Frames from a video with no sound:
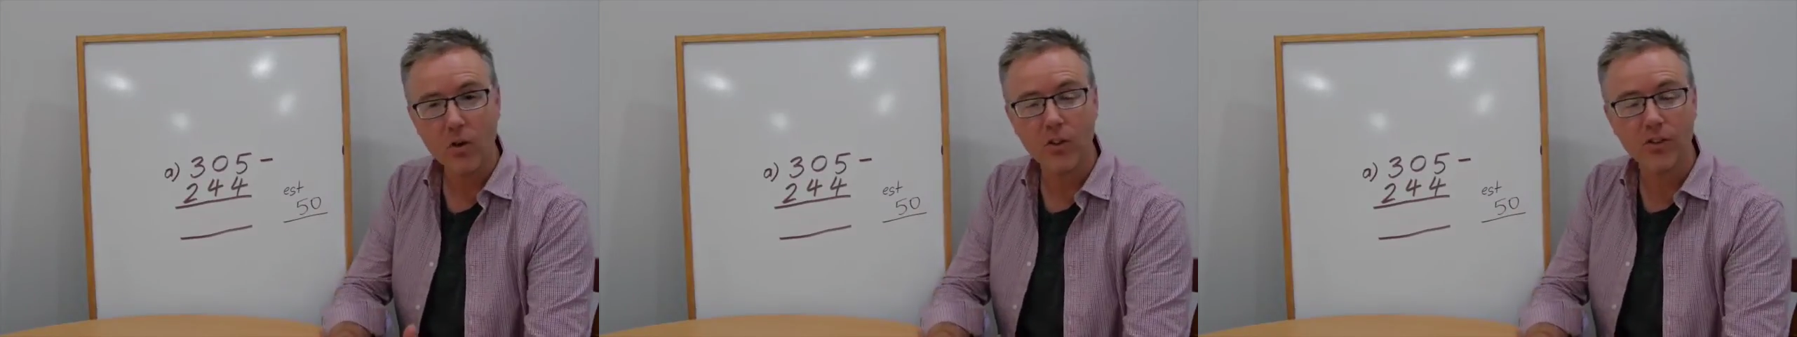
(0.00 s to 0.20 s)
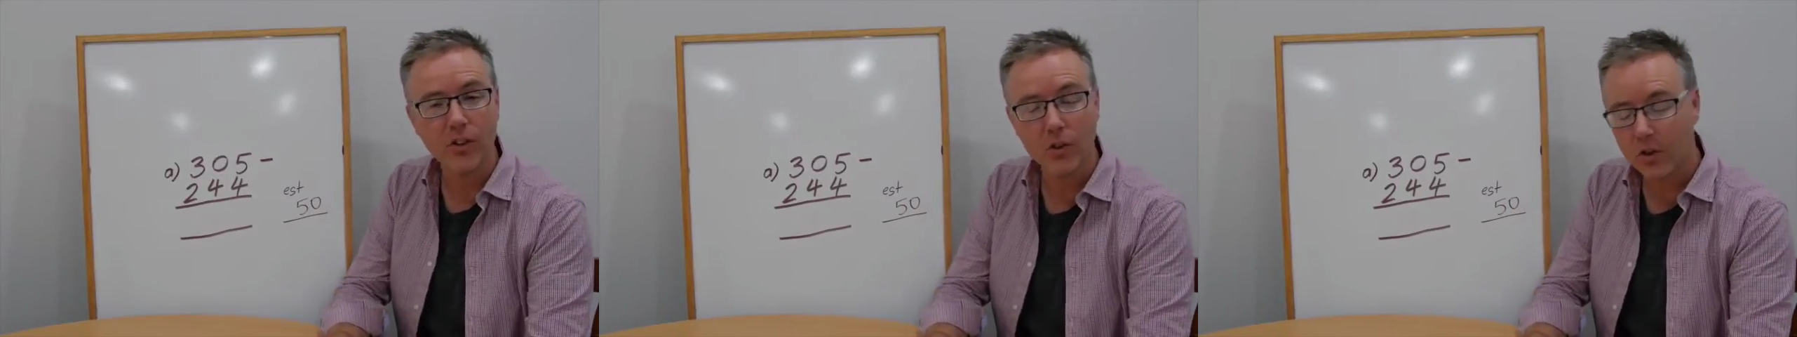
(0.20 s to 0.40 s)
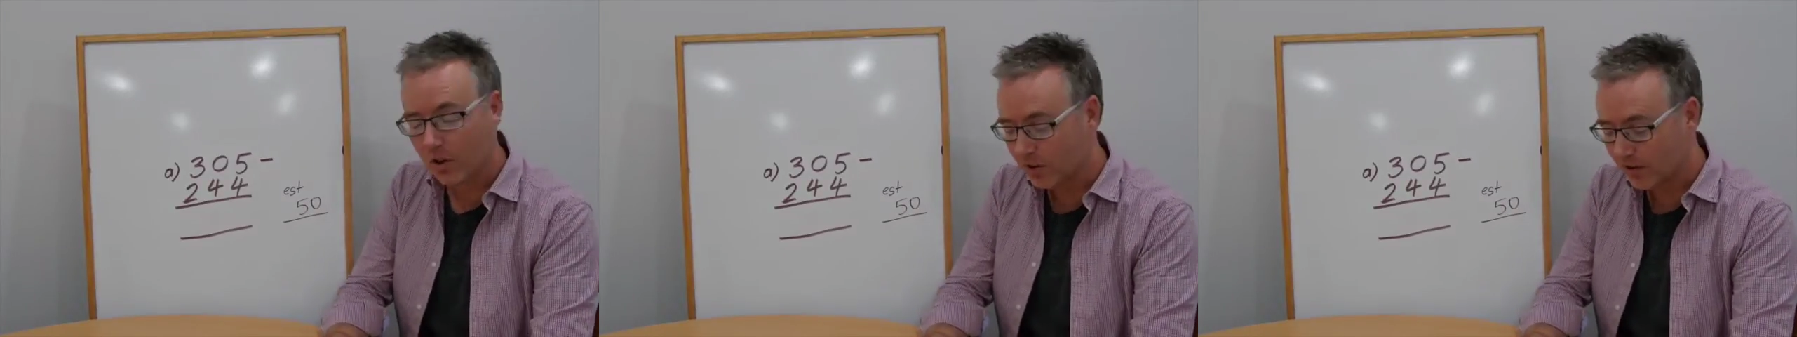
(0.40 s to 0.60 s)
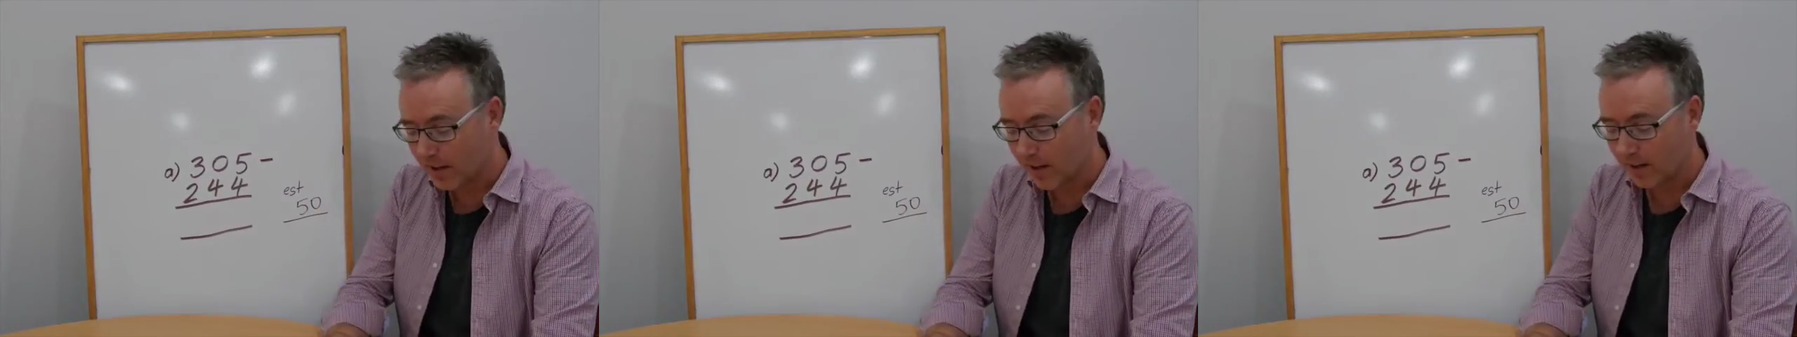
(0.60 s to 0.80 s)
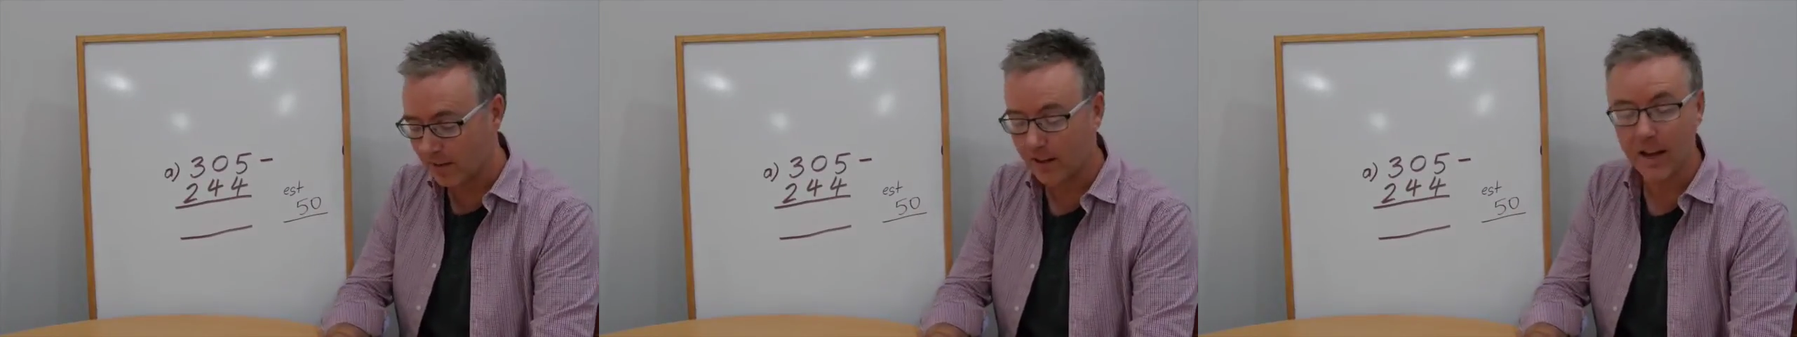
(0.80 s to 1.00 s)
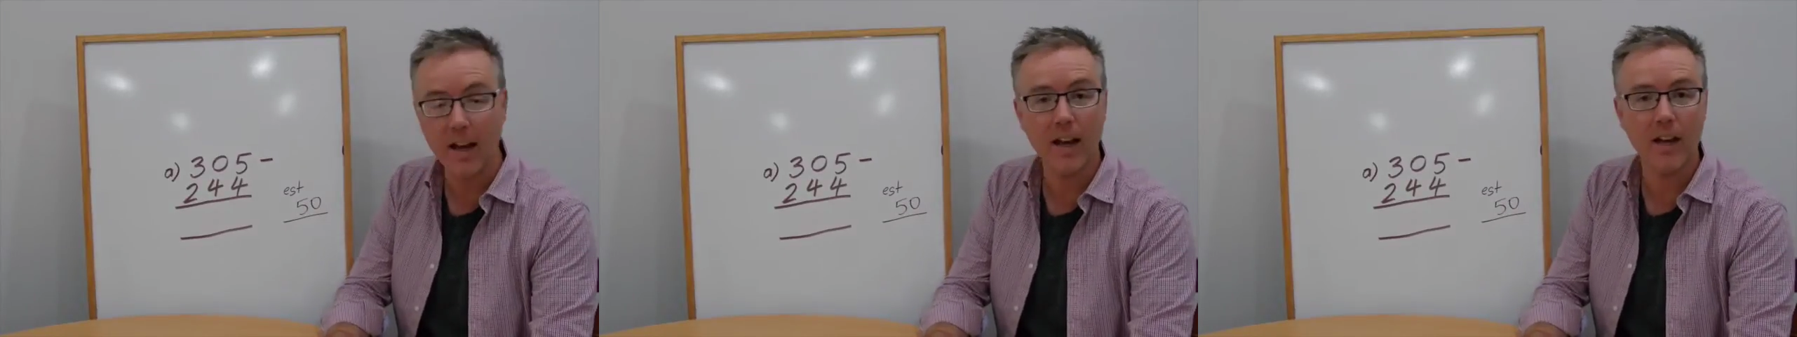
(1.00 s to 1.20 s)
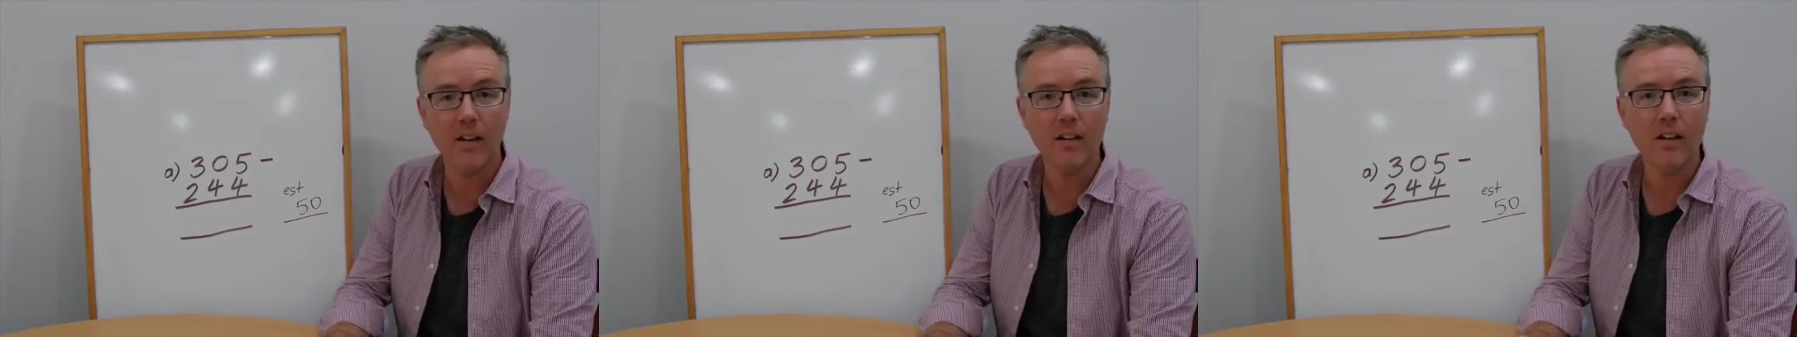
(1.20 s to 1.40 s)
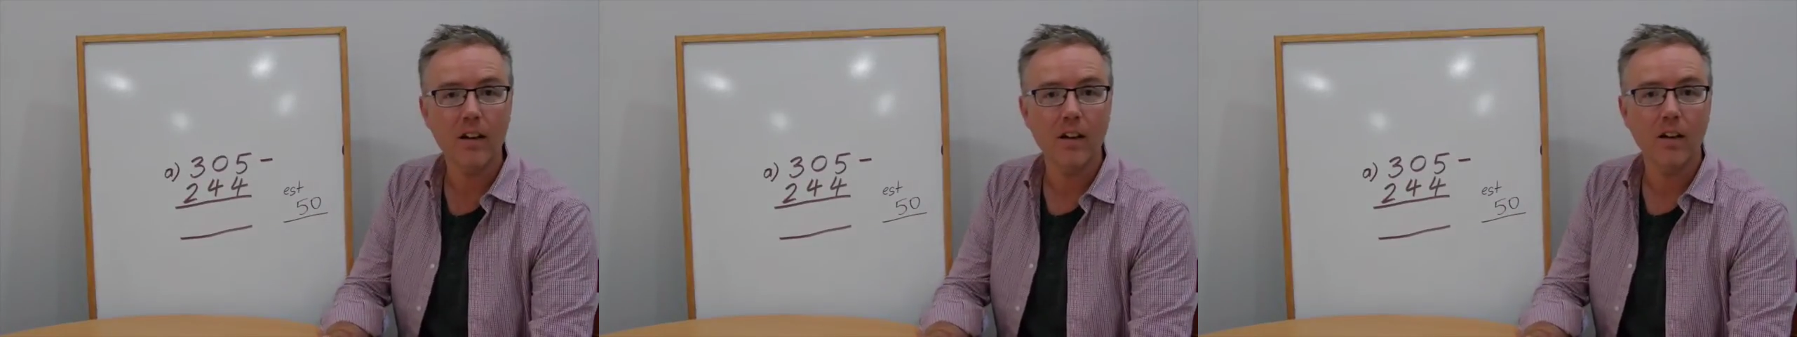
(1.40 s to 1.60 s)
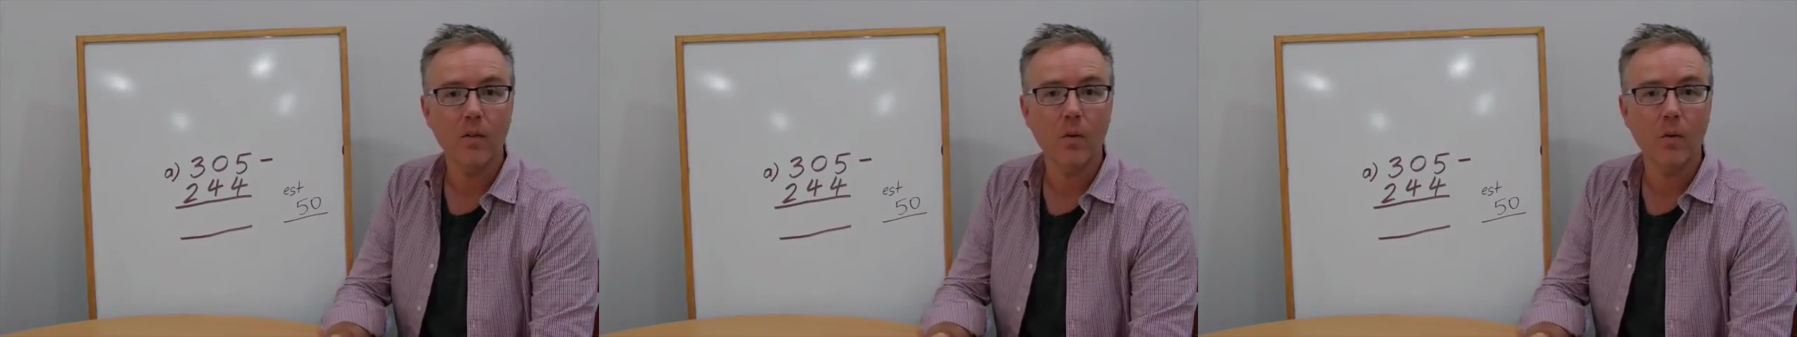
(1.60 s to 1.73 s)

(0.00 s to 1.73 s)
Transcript: course I'll use that at the end